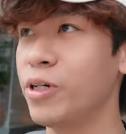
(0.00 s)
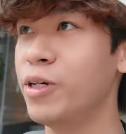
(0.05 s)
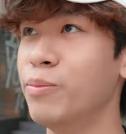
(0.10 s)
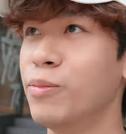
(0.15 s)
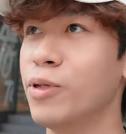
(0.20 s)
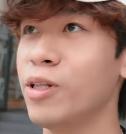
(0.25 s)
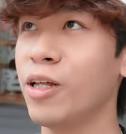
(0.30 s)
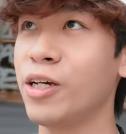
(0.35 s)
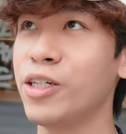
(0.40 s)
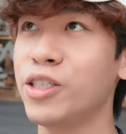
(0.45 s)
in
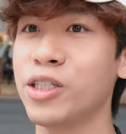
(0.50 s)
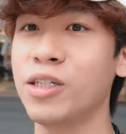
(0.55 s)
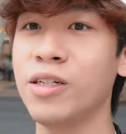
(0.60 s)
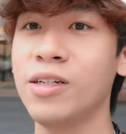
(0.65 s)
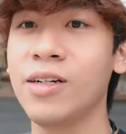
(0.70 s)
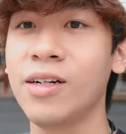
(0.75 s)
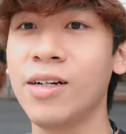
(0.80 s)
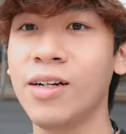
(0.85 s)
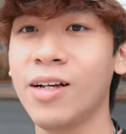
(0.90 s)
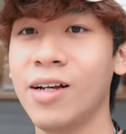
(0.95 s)
Malaysia,
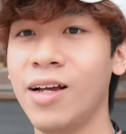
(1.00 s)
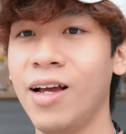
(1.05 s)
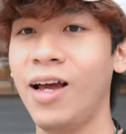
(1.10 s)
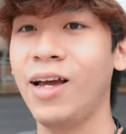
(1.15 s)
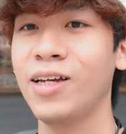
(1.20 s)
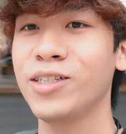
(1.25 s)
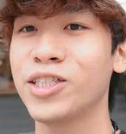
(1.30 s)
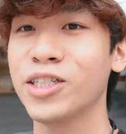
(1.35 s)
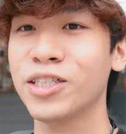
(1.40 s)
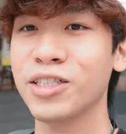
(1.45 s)

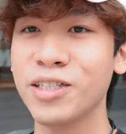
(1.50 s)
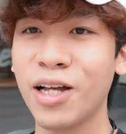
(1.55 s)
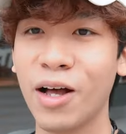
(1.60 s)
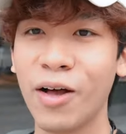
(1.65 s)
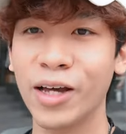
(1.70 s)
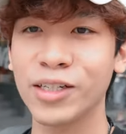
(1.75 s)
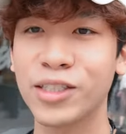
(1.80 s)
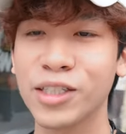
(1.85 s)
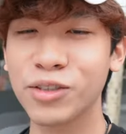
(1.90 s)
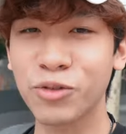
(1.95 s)
and just now
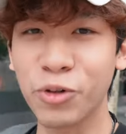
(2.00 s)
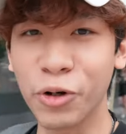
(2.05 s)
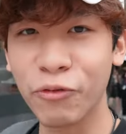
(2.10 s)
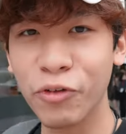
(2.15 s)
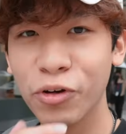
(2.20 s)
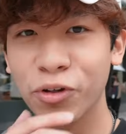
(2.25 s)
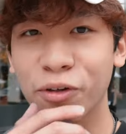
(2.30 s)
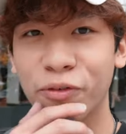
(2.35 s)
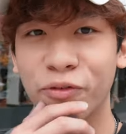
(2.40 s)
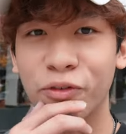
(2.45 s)
I just
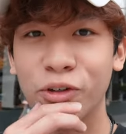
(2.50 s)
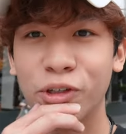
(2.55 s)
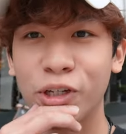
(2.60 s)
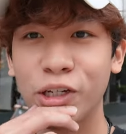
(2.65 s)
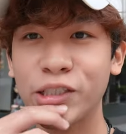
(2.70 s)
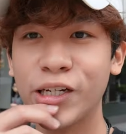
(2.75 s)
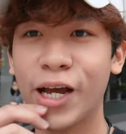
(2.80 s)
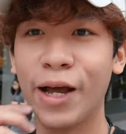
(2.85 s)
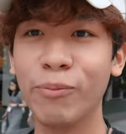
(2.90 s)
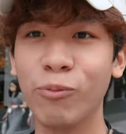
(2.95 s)
reviewed the
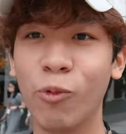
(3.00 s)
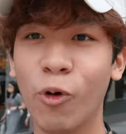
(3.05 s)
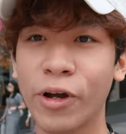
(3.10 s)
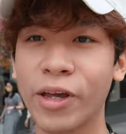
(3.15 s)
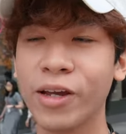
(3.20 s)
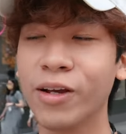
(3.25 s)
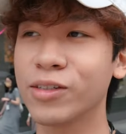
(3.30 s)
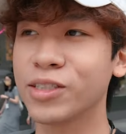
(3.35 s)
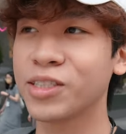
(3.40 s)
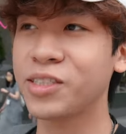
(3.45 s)
footage. I'm
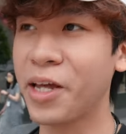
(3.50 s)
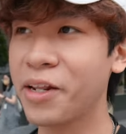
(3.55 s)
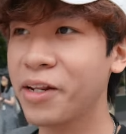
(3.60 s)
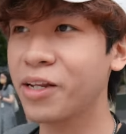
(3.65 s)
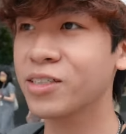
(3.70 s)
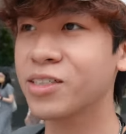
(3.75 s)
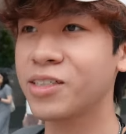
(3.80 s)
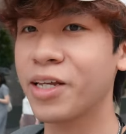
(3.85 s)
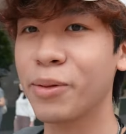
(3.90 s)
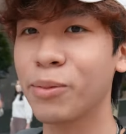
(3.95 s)
walking on
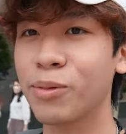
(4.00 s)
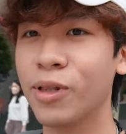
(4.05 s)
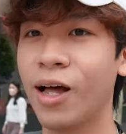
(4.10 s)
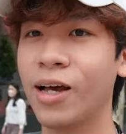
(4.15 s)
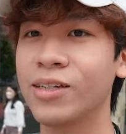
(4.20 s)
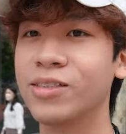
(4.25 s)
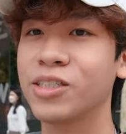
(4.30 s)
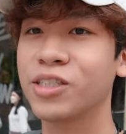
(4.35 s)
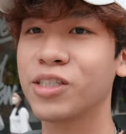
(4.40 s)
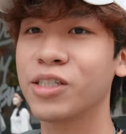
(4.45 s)
standard
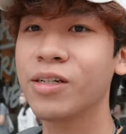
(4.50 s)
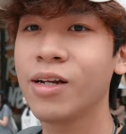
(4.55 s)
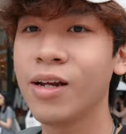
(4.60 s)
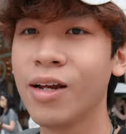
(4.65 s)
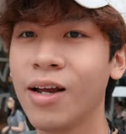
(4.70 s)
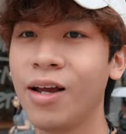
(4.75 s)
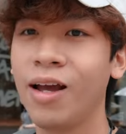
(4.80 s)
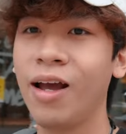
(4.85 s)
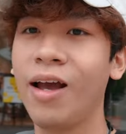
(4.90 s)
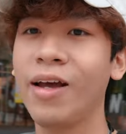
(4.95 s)
stabilization
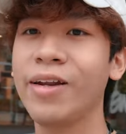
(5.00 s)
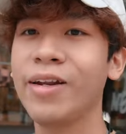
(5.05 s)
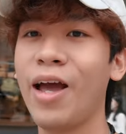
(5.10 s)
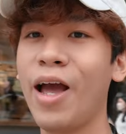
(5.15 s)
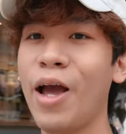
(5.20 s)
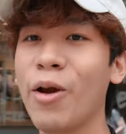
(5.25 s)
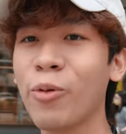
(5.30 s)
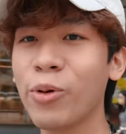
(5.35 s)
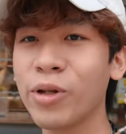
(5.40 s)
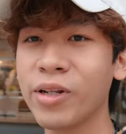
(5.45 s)
and
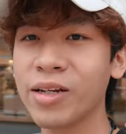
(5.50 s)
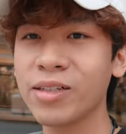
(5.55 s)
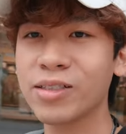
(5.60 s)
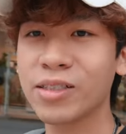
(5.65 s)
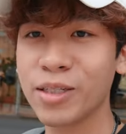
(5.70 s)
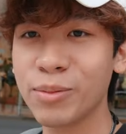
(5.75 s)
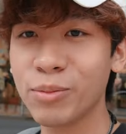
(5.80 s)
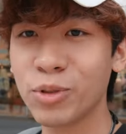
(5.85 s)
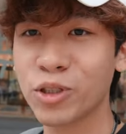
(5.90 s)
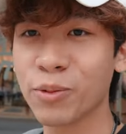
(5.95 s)
everything
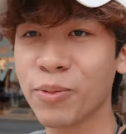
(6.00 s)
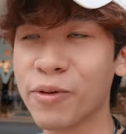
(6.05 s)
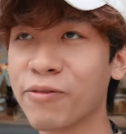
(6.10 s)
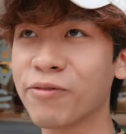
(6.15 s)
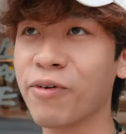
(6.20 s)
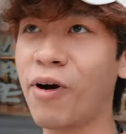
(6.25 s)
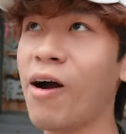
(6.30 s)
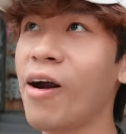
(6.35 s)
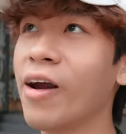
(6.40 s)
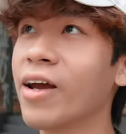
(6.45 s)
seems to be
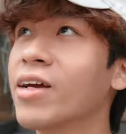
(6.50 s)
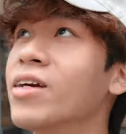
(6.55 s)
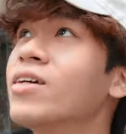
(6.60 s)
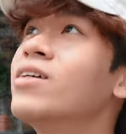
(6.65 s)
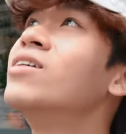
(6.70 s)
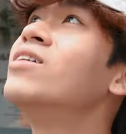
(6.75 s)
fine.